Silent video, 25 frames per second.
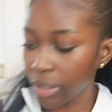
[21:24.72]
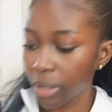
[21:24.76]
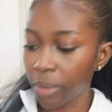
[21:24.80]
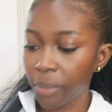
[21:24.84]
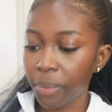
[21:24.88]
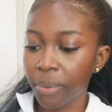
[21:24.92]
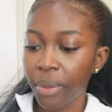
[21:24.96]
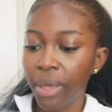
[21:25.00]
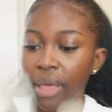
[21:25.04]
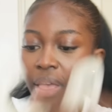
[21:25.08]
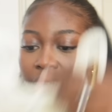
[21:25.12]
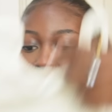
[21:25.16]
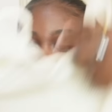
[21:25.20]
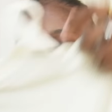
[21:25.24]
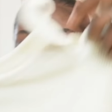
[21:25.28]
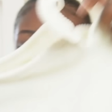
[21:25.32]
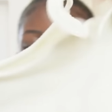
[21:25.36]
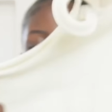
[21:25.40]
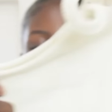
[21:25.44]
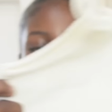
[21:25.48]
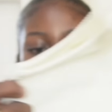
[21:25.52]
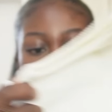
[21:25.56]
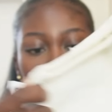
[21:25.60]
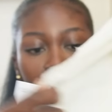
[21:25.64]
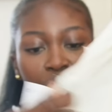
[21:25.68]
up
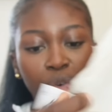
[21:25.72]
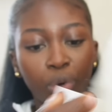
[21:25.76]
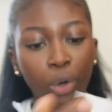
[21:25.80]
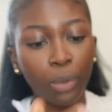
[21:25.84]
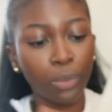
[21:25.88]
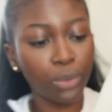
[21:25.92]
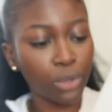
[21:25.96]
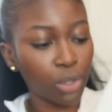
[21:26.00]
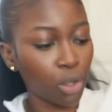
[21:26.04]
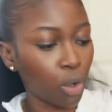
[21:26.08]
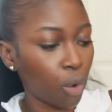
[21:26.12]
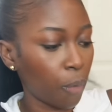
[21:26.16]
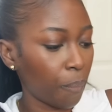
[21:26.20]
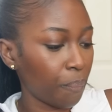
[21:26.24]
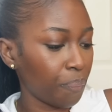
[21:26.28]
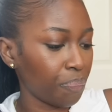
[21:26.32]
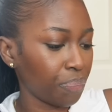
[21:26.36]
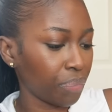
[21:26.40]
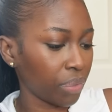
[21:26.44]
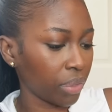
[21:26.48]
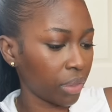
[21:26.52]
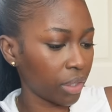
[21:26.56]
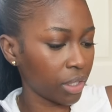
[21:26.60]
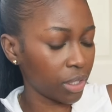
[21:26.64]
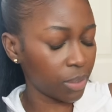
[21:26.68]
this crop
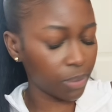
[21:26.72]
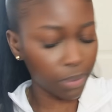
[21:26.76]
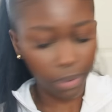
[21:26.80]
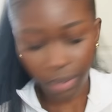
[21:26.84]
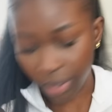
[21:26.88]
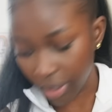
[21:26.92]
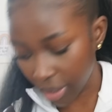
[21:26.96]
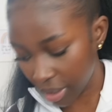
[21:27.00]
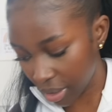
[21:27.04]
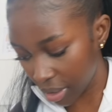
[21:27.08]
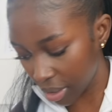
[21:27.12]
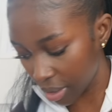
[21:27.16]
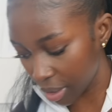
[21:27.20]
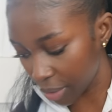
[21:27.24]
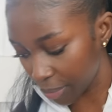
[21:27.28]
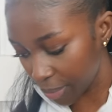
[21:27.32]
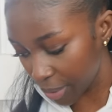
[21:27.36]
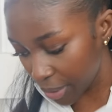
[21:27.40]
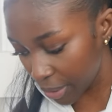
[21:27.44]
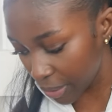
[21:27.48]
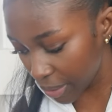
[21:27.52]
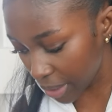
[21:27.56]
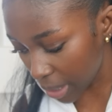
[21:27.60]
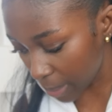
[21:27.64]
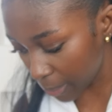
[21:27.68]
top. This was the
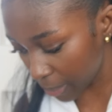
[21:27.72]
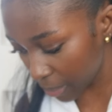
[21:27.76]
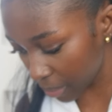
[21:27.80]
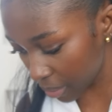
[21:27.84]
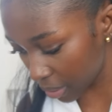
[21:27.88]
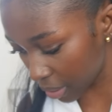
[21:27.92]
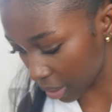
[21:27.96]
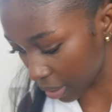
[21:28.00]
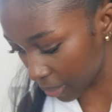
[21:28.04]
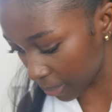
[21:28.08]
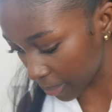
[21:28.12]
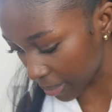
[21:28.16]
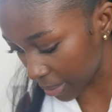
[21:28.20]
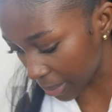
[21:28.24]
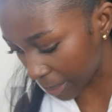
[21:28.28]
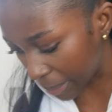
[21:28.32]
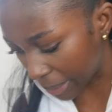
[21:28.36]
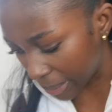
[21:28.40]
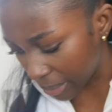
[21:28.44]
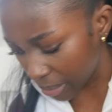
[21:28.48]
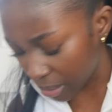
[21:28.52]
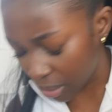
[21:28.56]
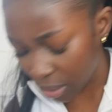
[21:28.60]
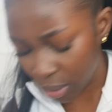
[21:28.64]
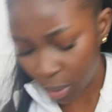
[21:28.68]
reusable thing, was
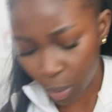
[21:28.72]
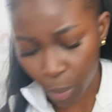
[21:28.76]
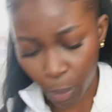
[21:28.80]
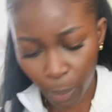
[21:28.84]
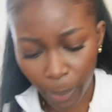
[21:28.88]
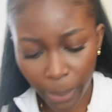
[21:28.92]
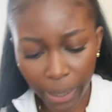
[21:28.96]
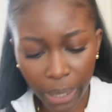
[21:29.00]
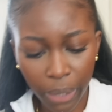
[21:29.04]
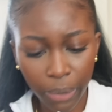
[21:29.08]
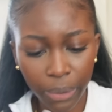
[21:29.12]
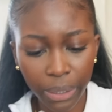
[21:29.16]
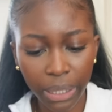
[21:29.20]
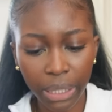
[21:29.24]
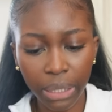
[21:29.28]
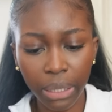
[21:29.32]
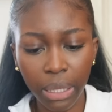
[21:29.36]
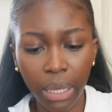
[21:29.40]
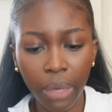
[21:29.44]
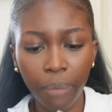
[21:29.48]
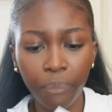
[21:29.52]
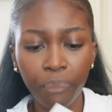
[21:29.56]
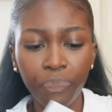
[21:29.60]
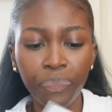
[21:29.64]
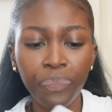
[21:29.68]
about two pounds, I
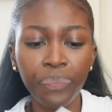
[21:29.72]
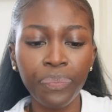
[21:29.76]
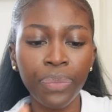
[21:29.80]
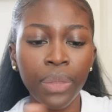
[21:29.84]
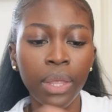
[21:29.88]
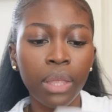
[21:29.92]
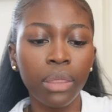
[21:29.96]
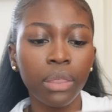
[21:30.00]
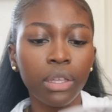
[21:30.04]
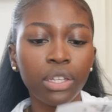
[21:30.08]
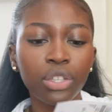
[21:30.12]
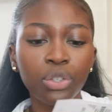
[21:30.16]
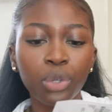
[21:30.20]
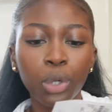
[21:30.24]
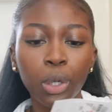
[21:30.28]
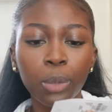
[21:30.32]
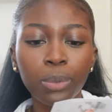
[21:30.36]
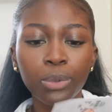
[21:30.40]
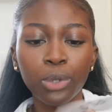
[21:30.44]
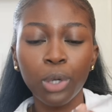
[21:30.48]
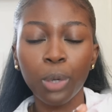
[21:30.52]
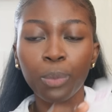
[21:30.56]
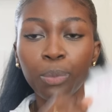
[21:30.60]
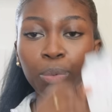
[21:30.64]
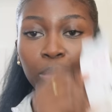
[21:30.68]
think. This crop
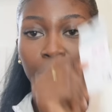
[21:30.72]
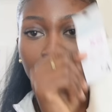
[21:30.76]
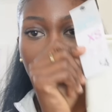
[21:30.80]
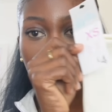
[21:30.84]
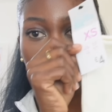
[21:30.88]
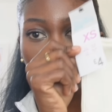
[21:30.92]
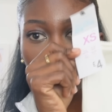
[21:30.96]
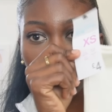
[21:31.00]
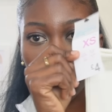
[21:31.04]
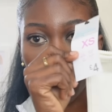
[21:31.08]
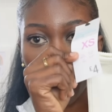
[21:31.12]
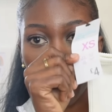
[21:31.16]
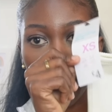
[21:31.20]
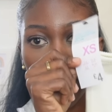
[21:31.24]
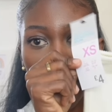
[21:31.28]
top was four